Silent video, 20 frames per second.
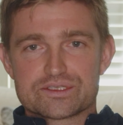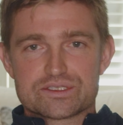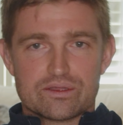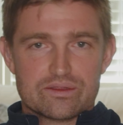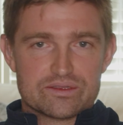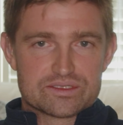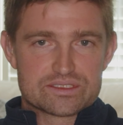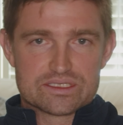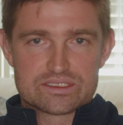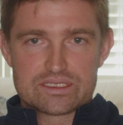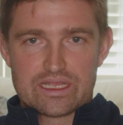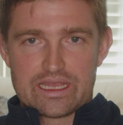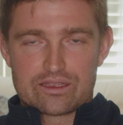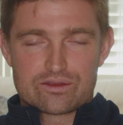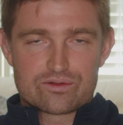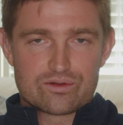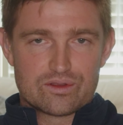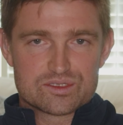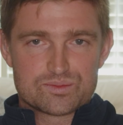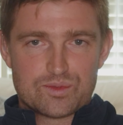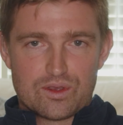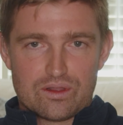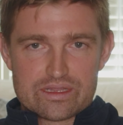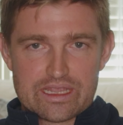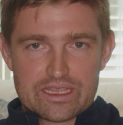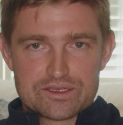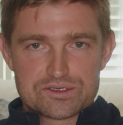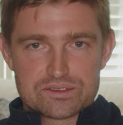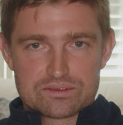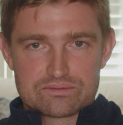So there's this like cross
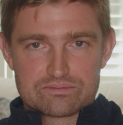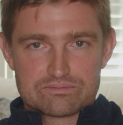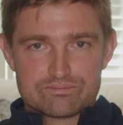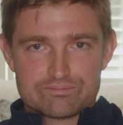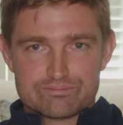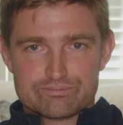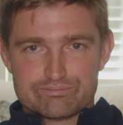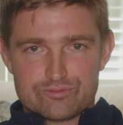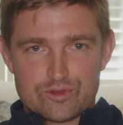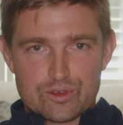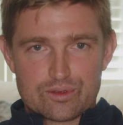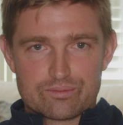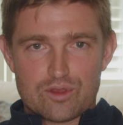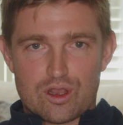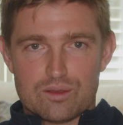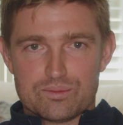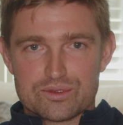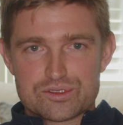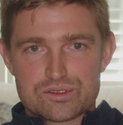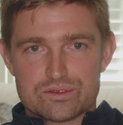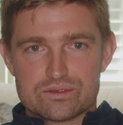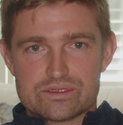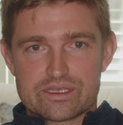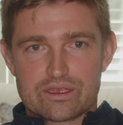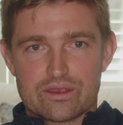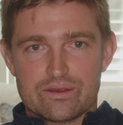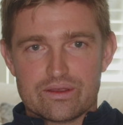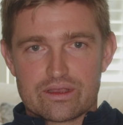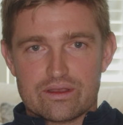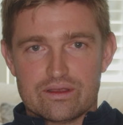pollination you know, opportunity
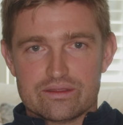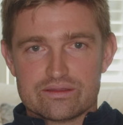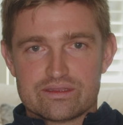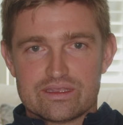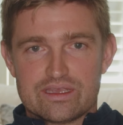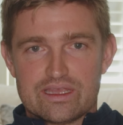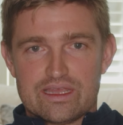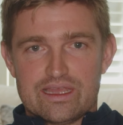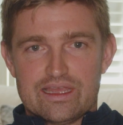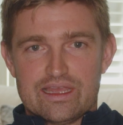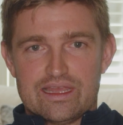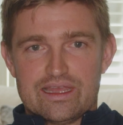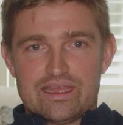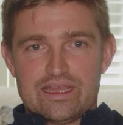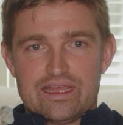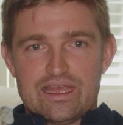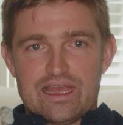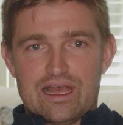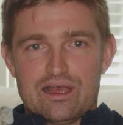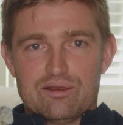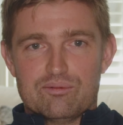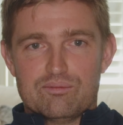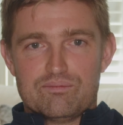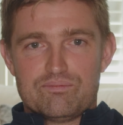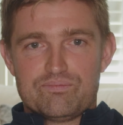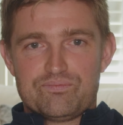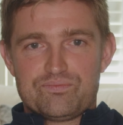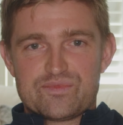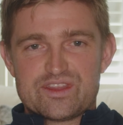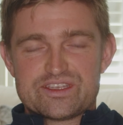going on.
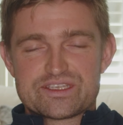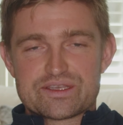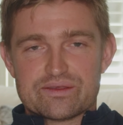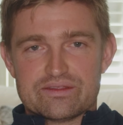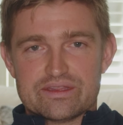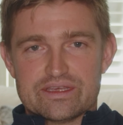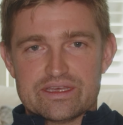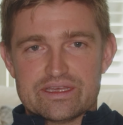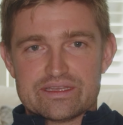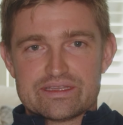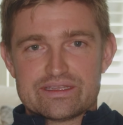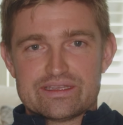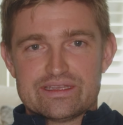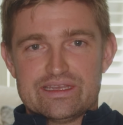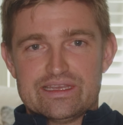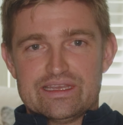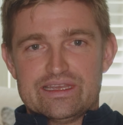Um, so the